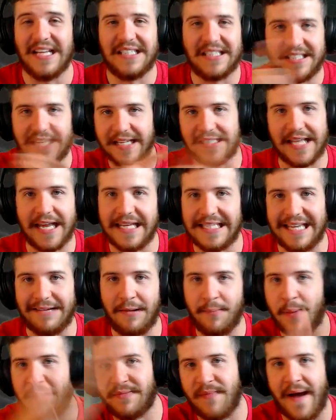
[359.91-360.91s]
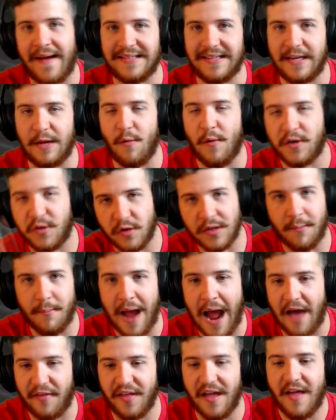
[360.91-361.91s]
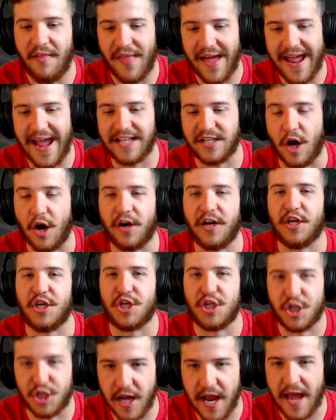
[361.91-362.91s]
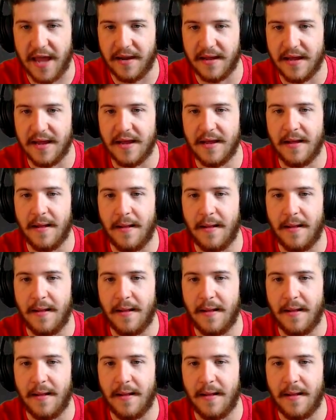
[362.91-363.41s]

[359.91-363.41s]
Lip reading: 687 plus 571, do the math. That hits hard as shit.